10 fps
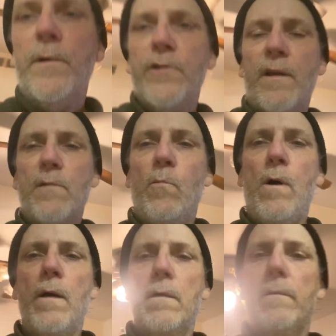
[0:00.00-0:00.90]
drink some
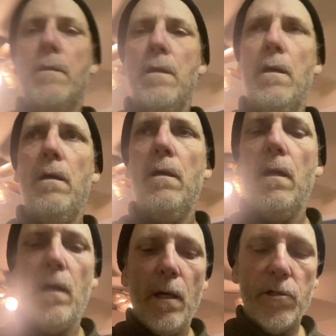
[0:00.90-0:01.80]
water and
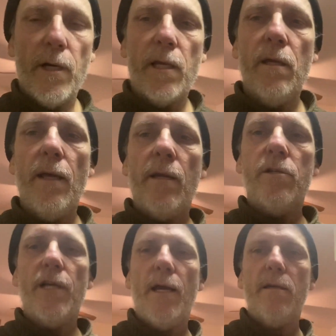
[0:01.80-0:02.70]
try to get
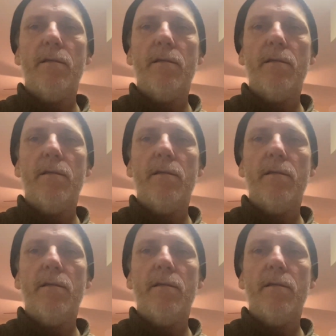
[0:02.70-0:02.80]
energized.